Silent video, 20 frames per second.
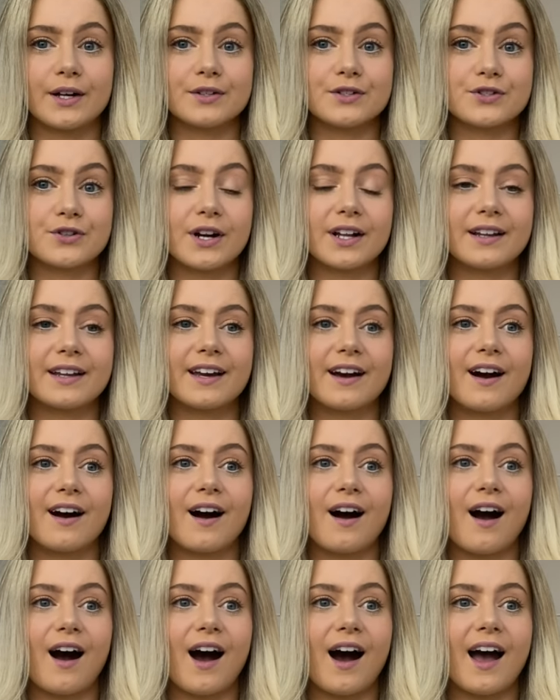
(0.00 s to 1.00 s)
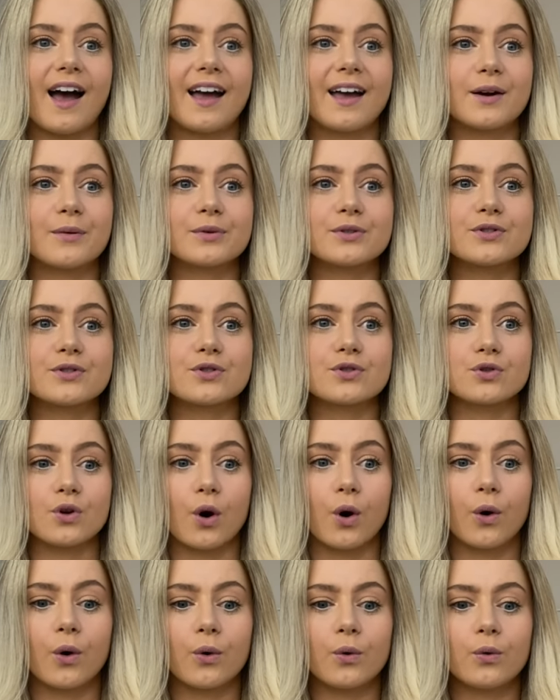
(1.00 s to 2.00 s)
Australia, I was
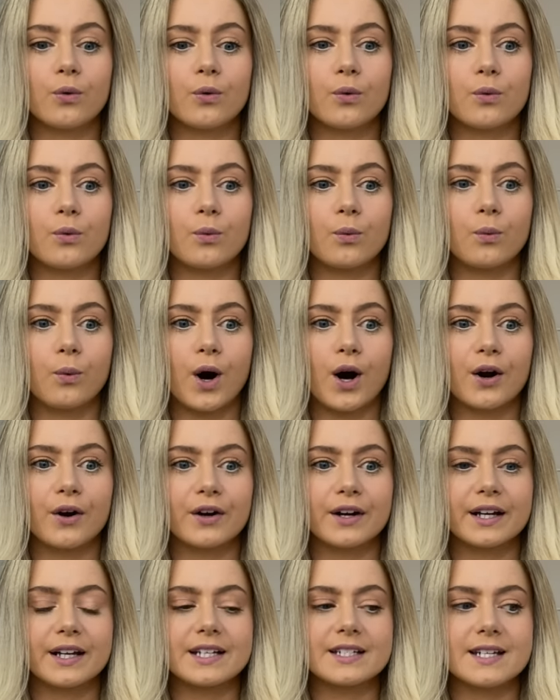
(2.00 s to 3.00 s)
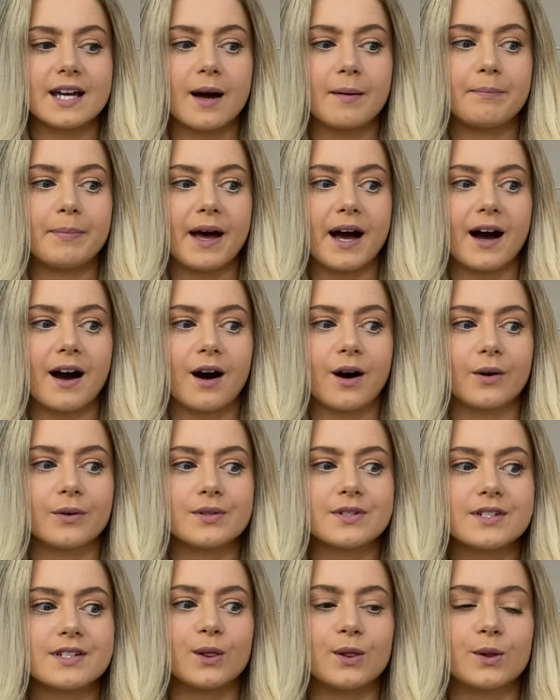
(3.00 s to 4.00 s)
so worried
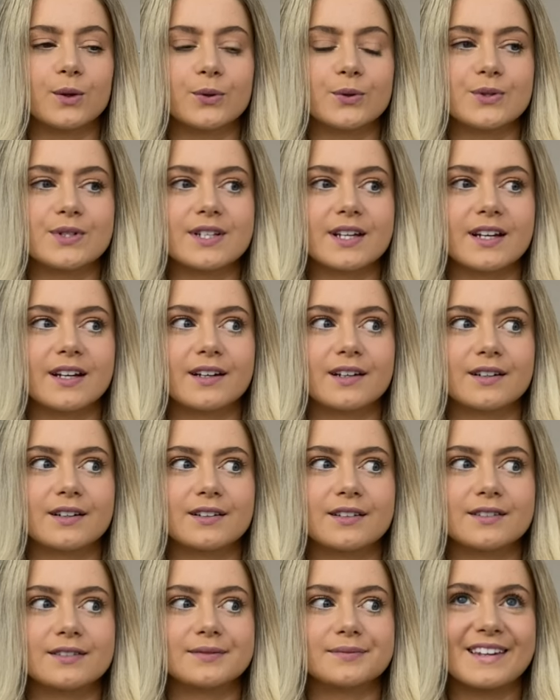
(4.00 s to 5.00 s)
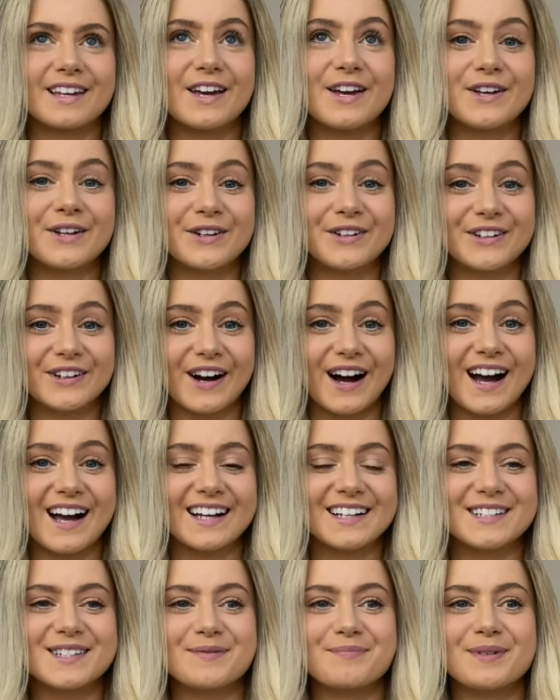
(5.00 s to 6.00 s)
about losing you
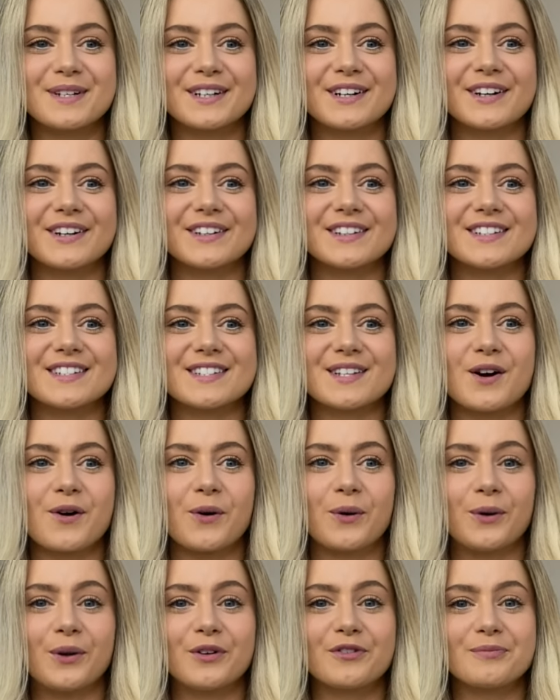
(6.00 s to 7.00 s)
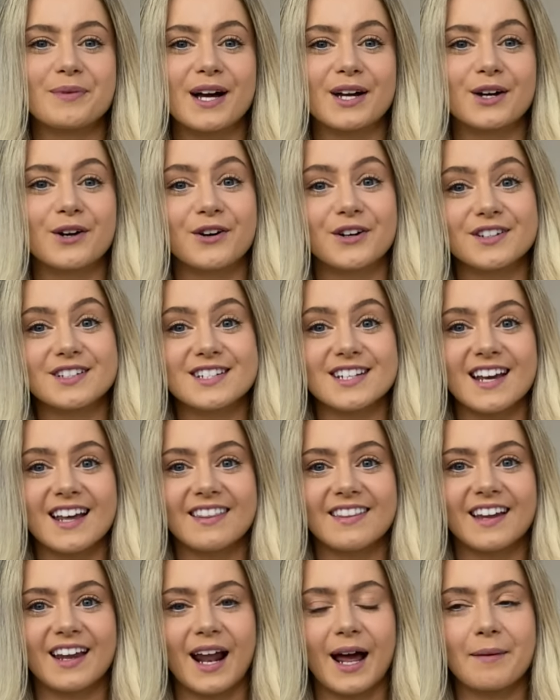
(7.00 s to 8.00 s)
guys because all of my content
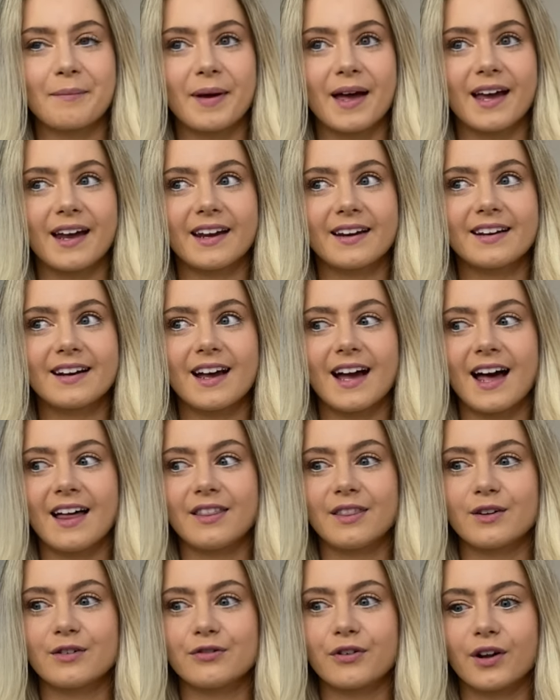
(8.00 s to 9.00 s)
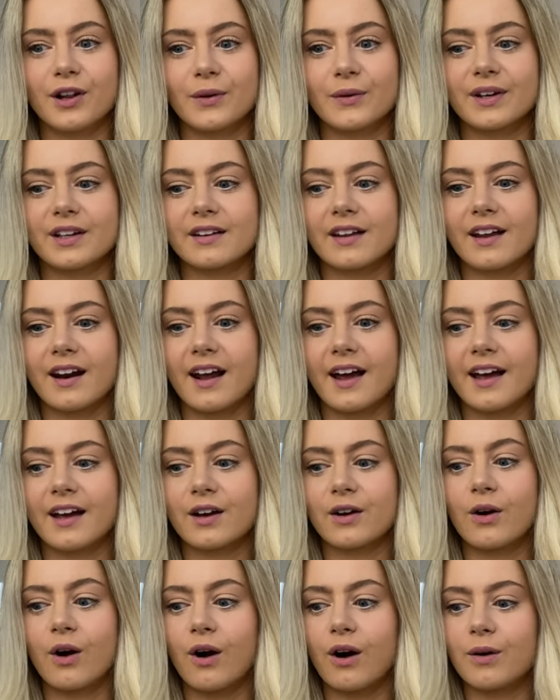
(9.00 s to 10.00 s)
that I made and the following that I
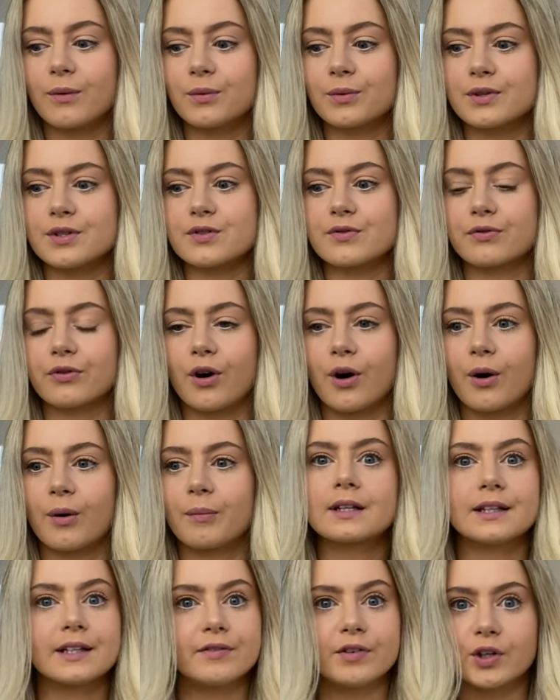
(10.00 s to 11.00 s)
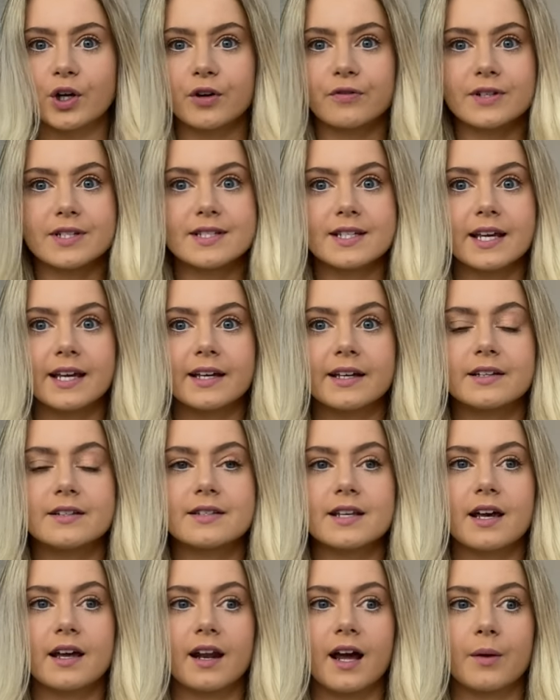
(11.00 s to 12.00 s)
got was from living overseas,
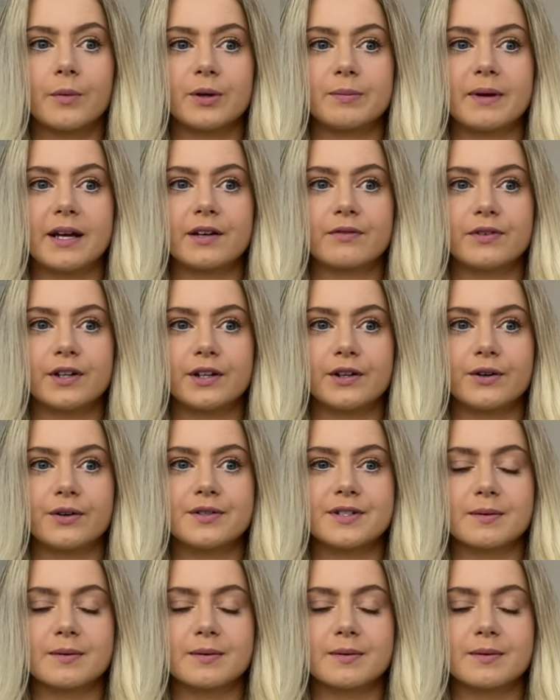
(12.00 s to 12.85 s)
and I would make videos